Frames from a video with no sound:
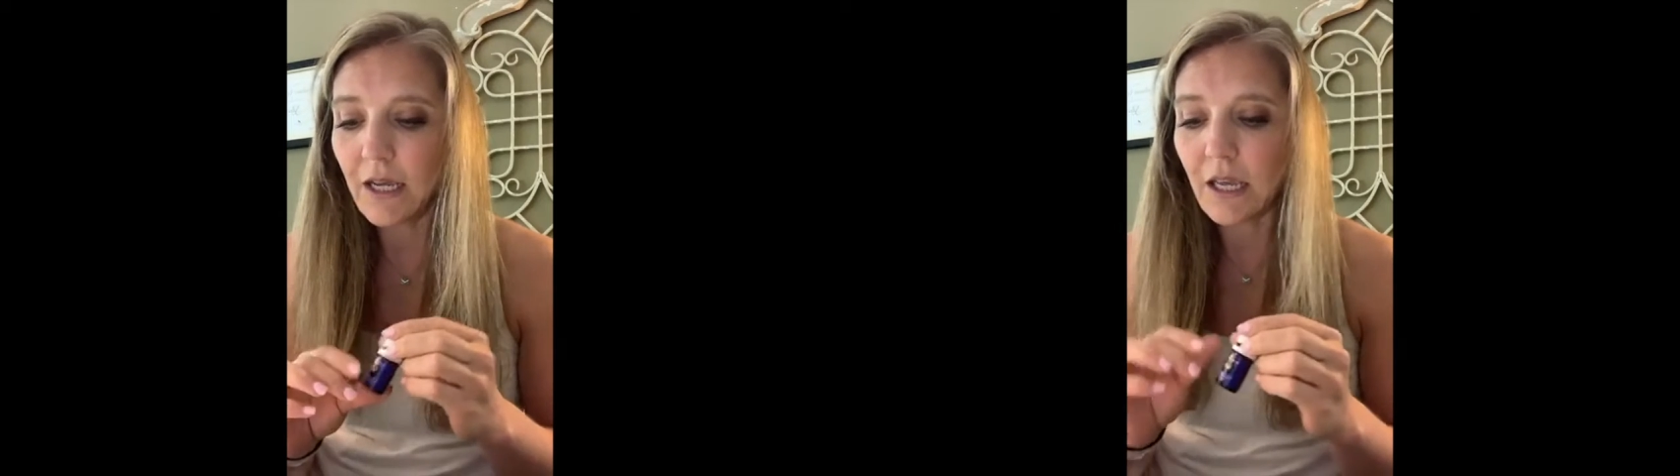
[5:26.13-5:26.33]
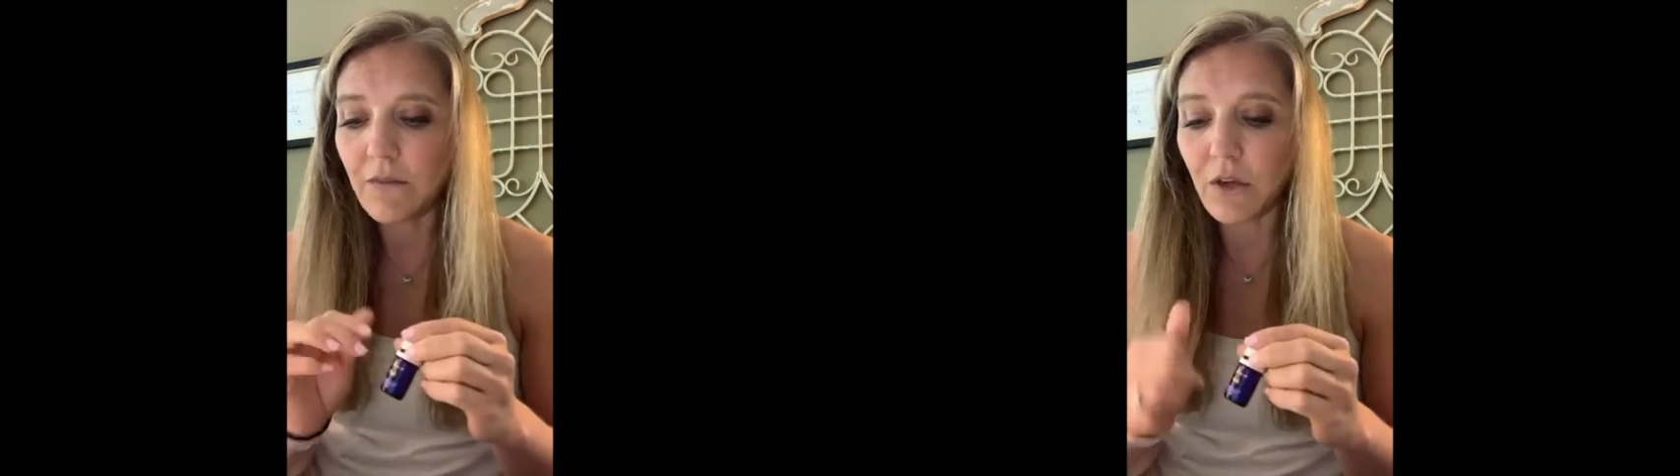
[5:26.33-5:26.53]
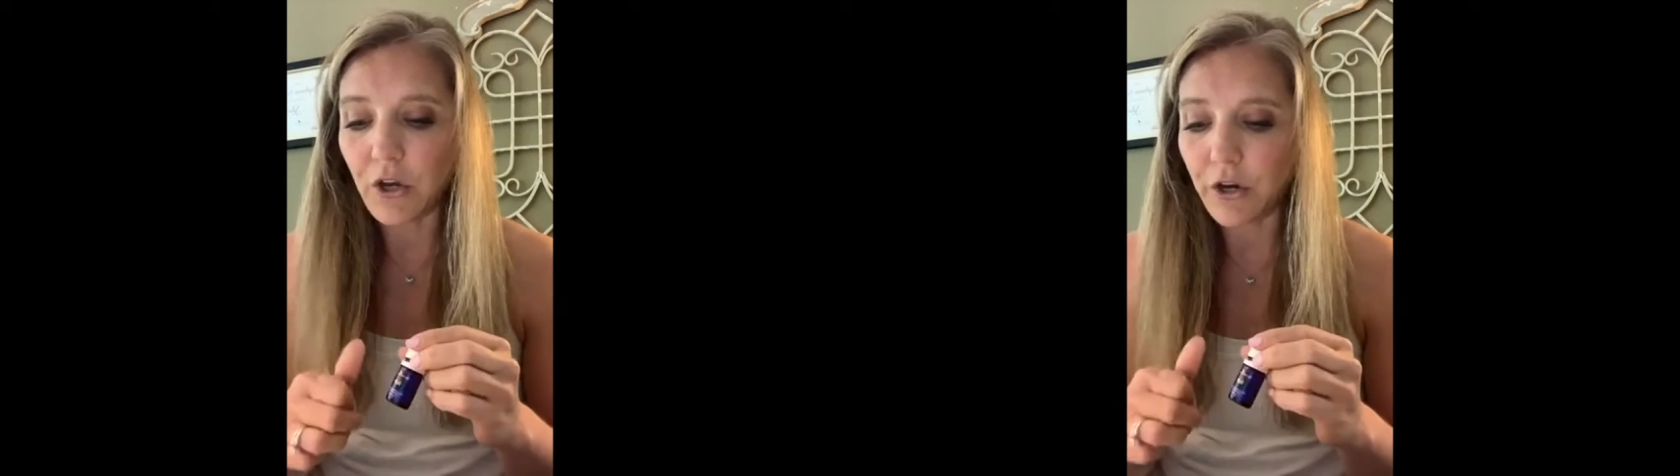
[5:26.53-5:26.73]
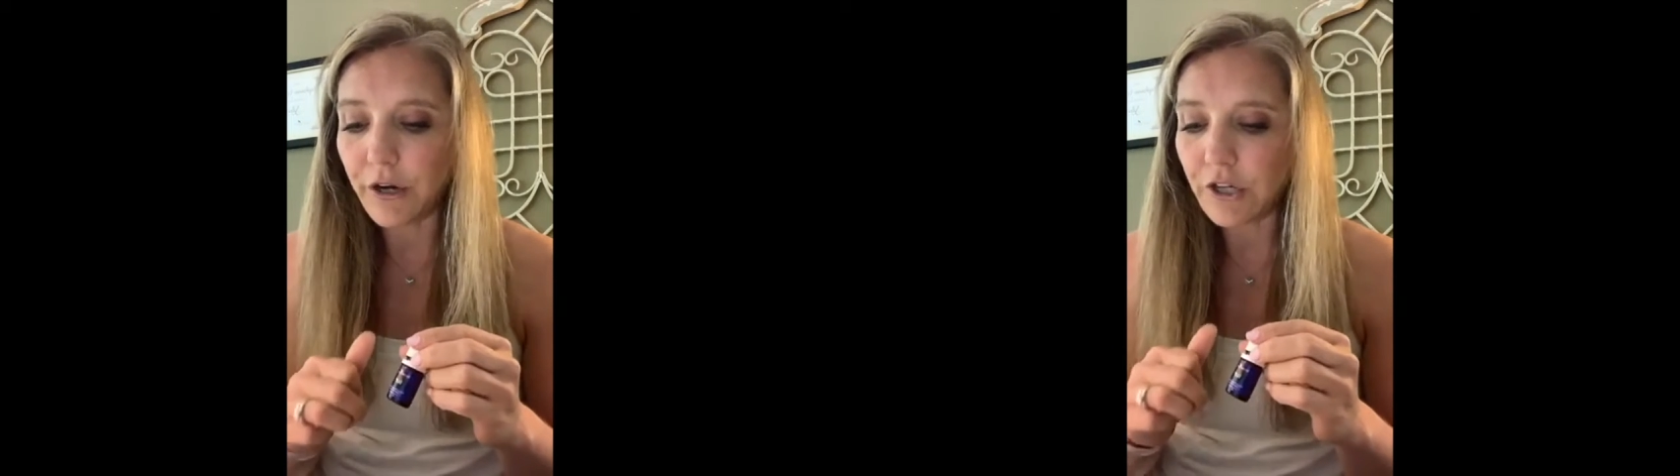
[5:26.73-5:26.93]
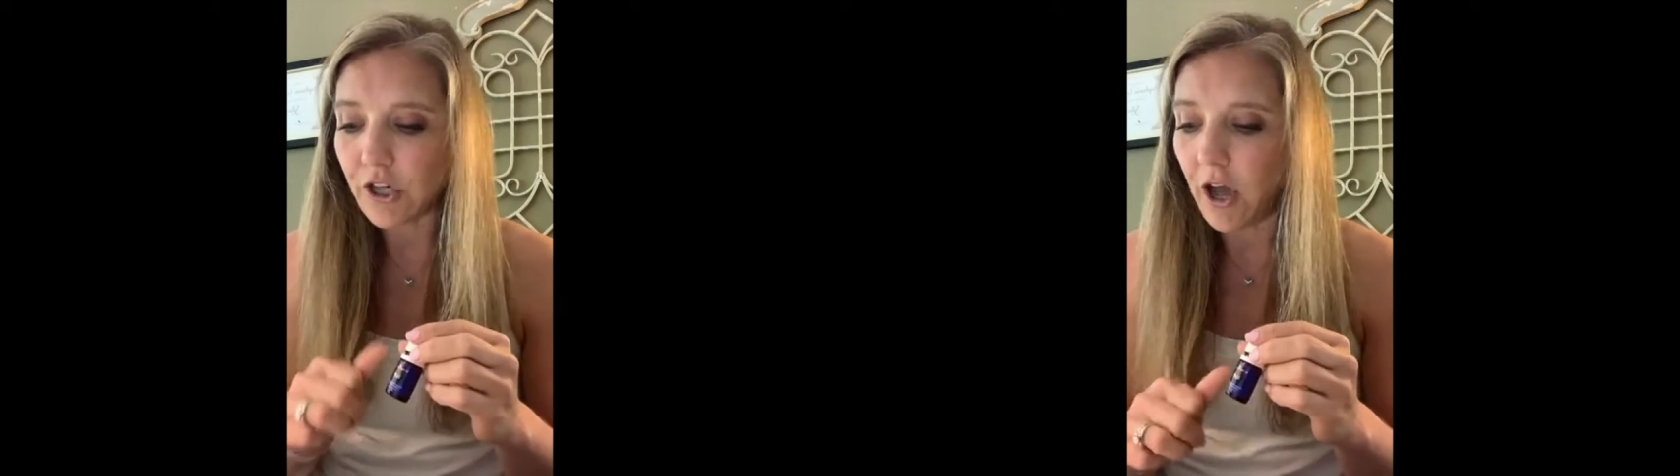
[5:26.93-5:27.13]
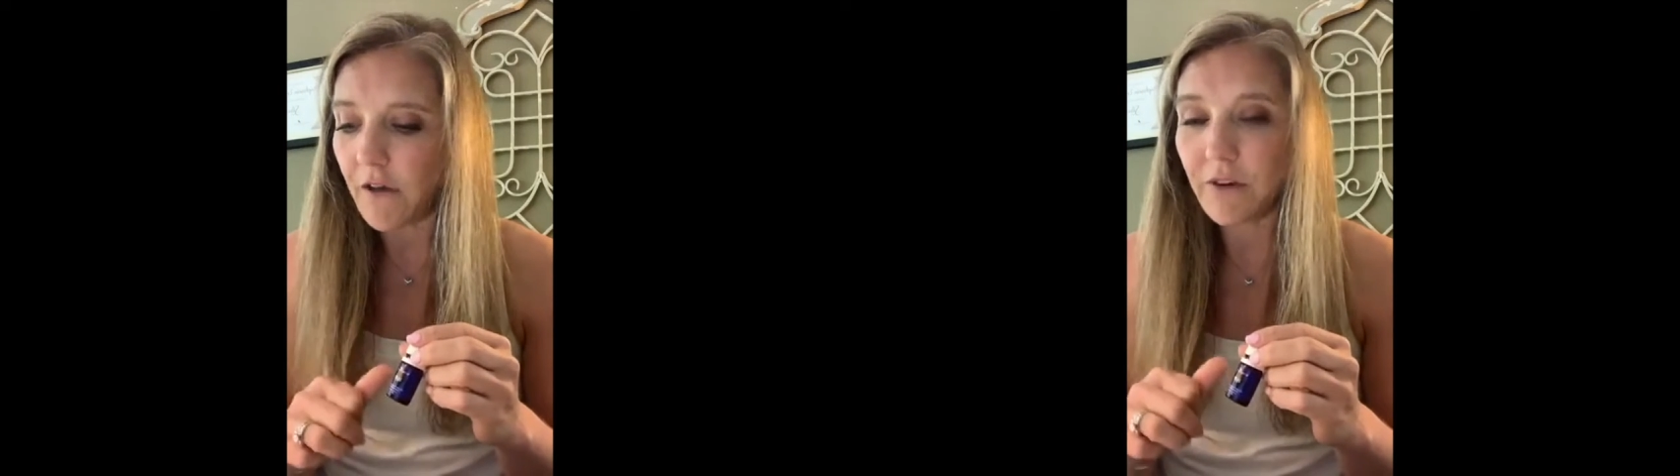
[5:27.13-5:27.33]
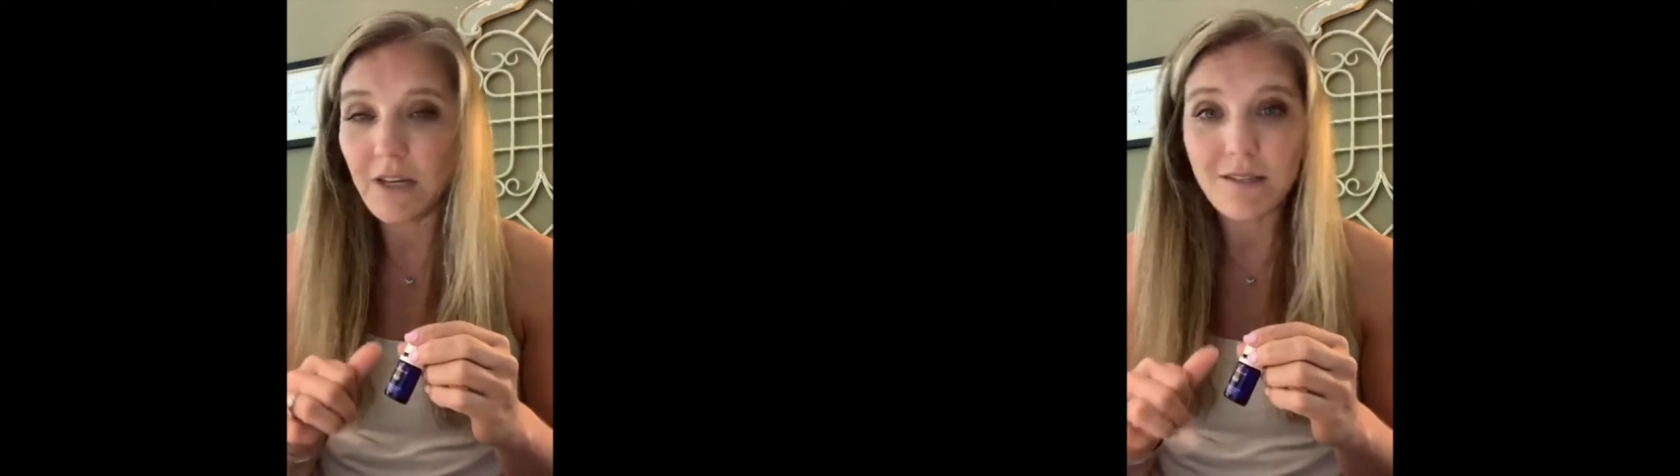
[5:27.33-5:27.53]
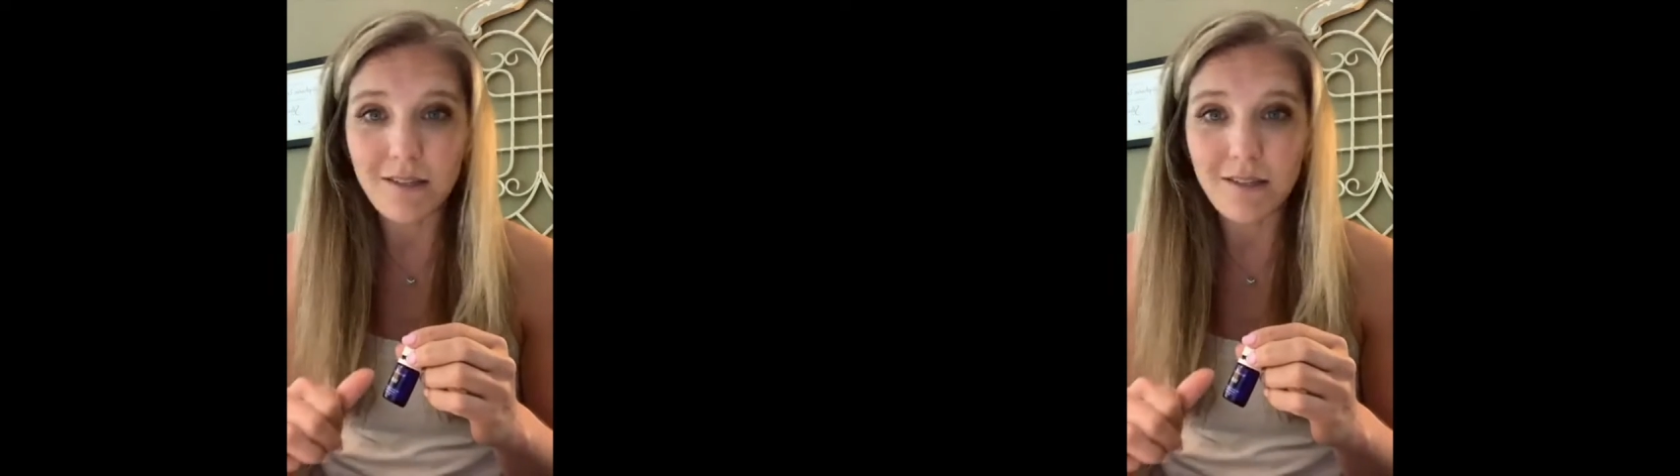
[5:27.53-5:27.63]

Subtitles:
giving courage, confidence,